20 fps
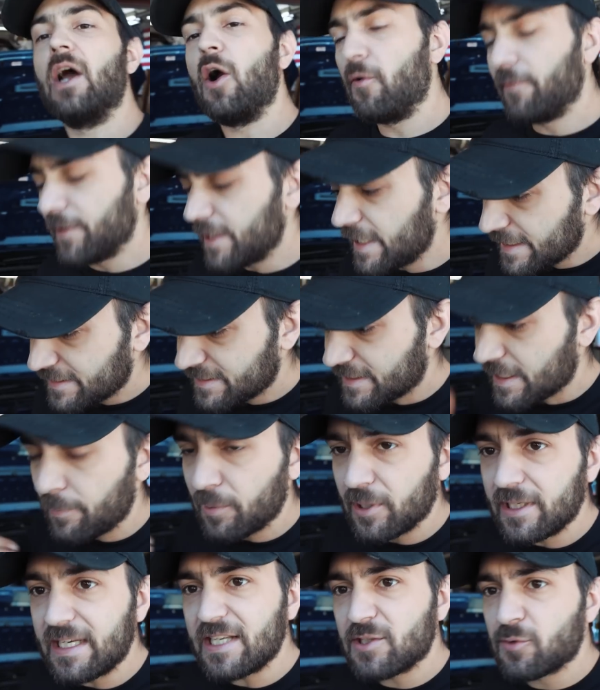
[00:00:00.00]
Now over the next
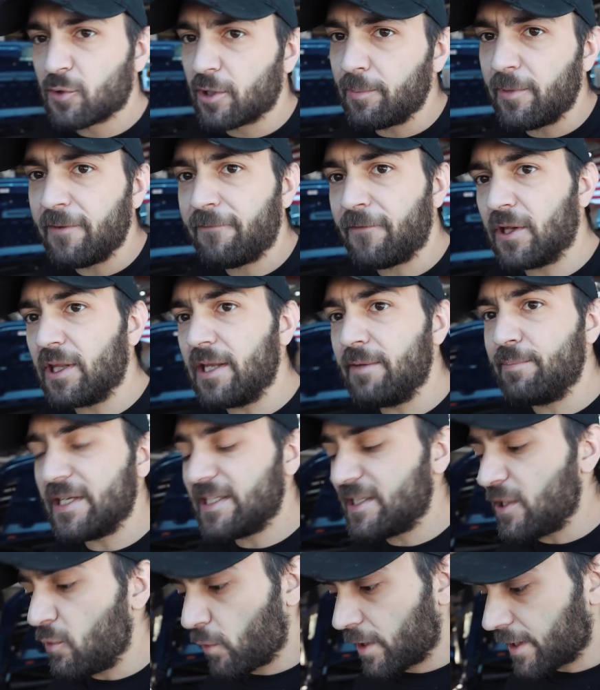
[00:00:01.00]
couple of days, we're gonna be fairly
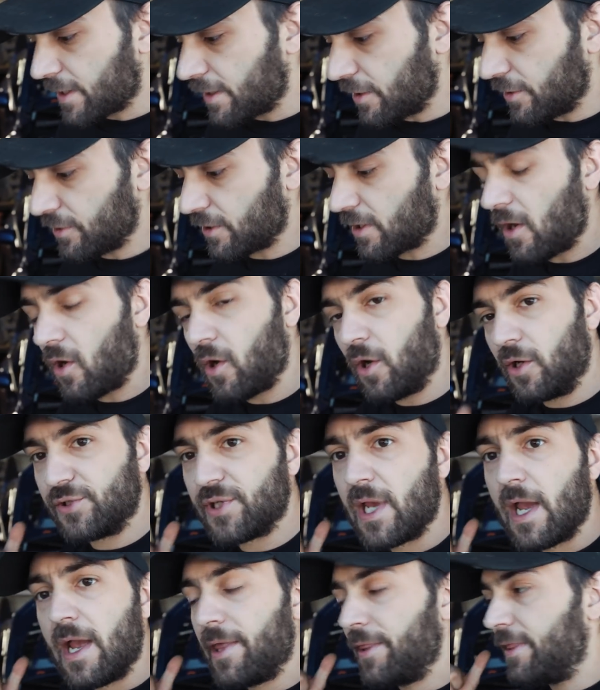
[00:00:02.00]
busy working on the
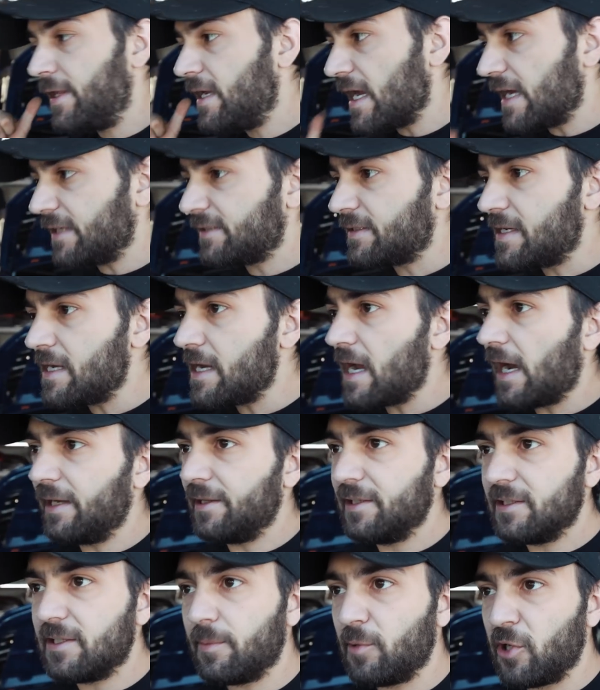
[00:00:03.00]
cars. The STI
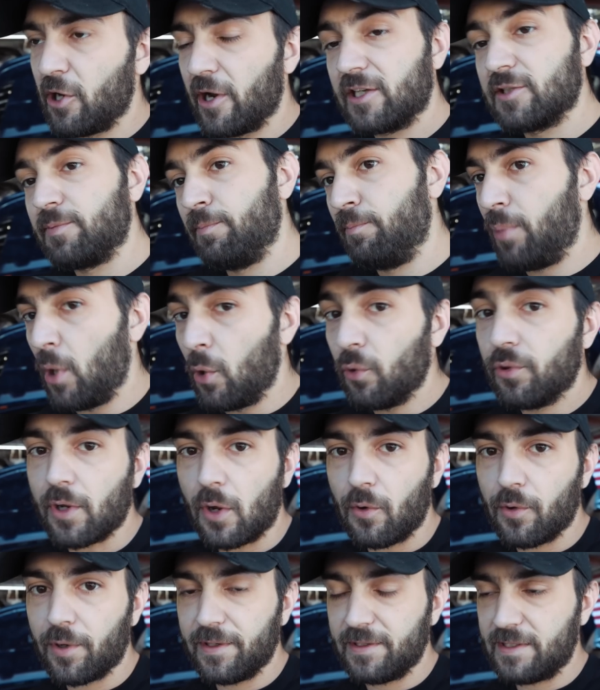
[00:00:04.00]
and the WRX both
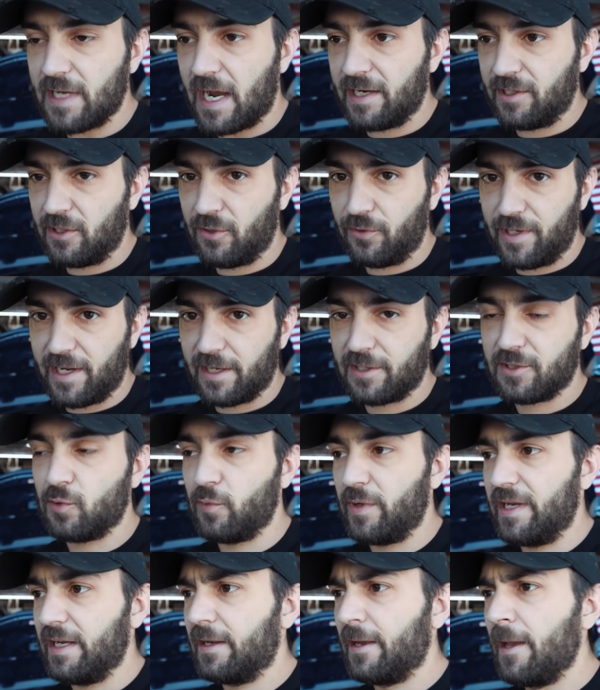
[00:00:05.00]
go to the dyno
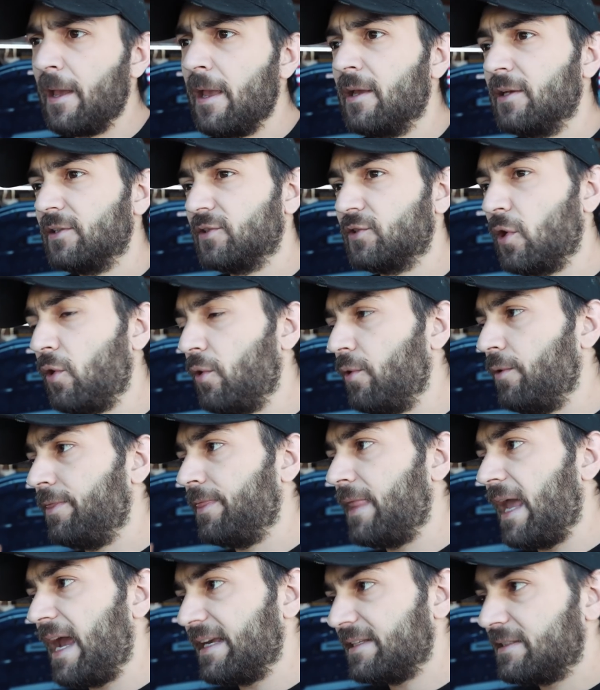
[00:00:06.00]
next week. So
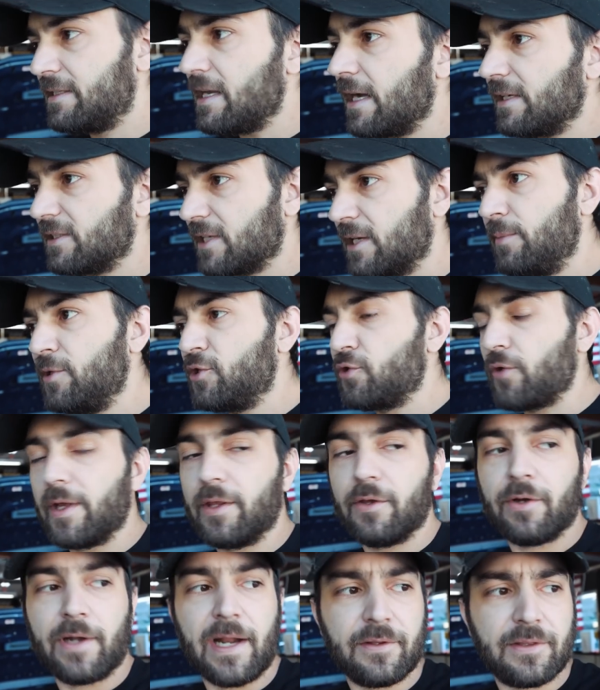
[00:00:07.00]
the STI is going to be
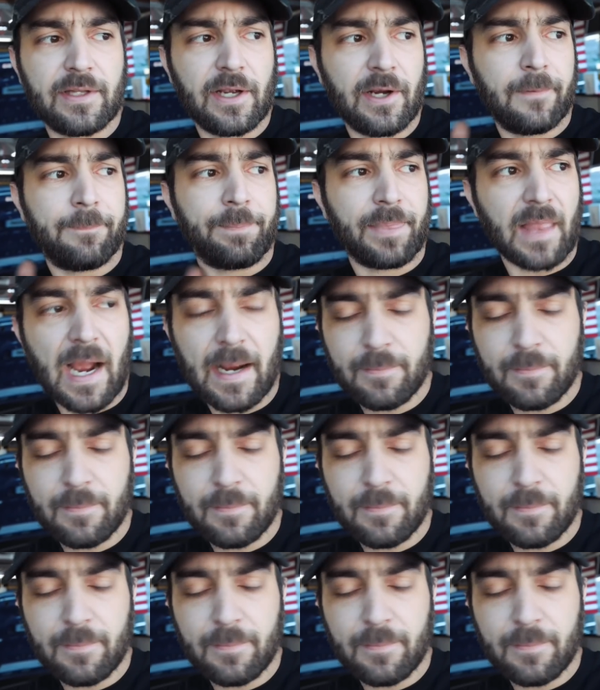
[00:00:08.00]
trailered out there.